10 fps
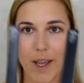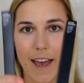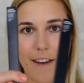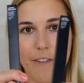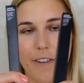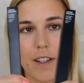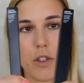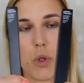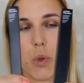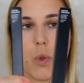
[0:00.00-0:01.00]
I have
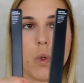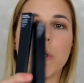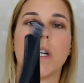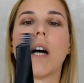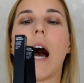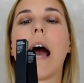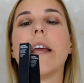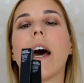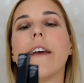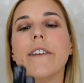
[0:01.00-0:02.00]
two
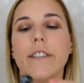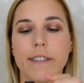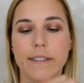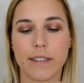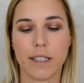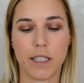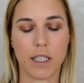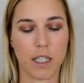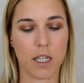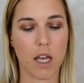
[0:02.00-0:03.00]
eyeliners.
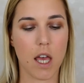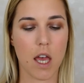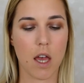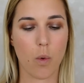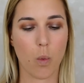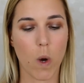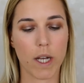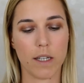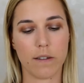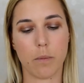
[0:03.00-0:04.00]
One is